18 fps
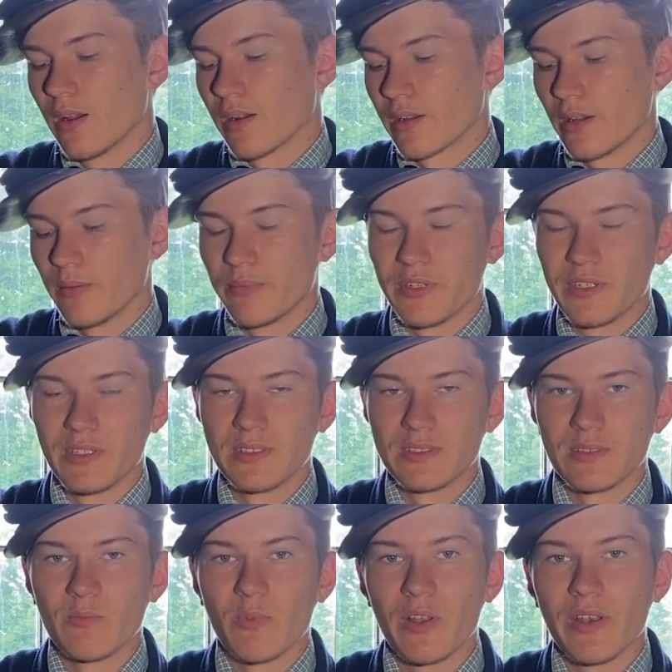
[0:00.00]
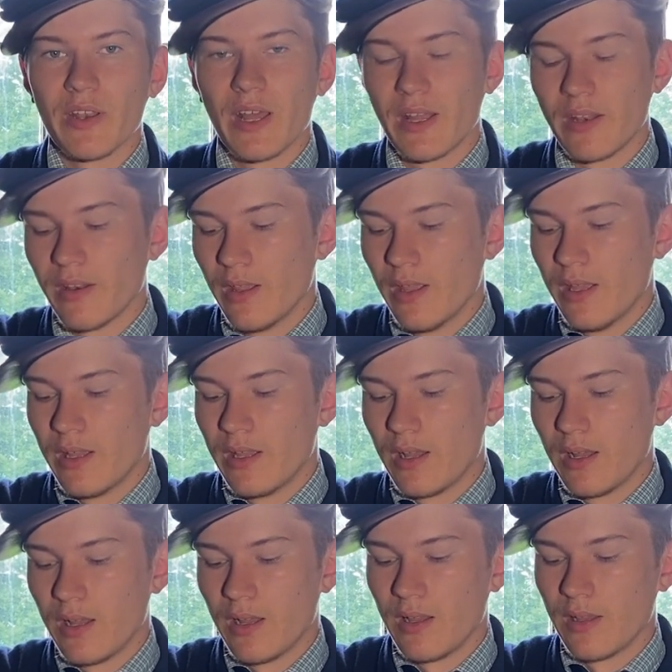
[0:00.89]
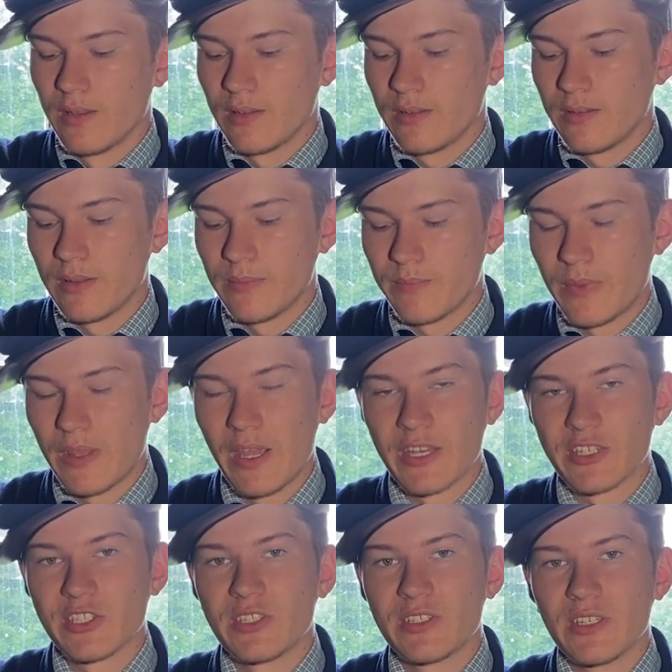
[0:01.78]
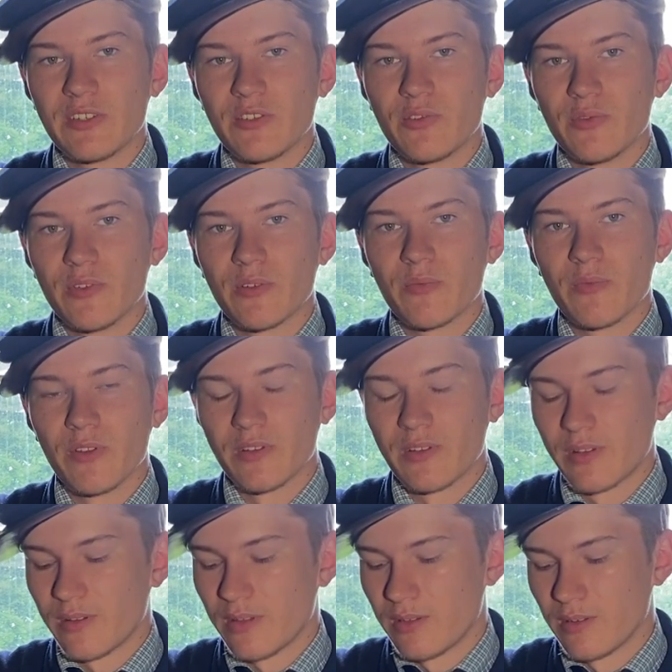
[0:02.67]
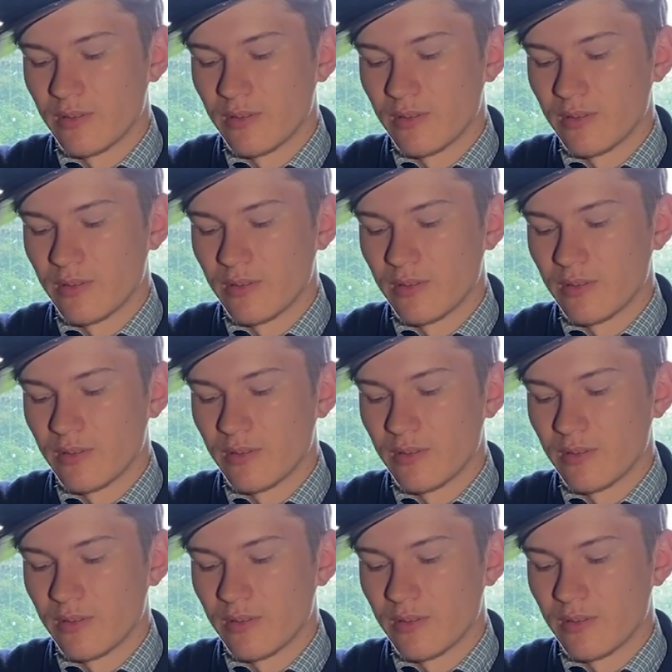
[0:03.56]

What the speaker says: companies and whatnot, etched into it with a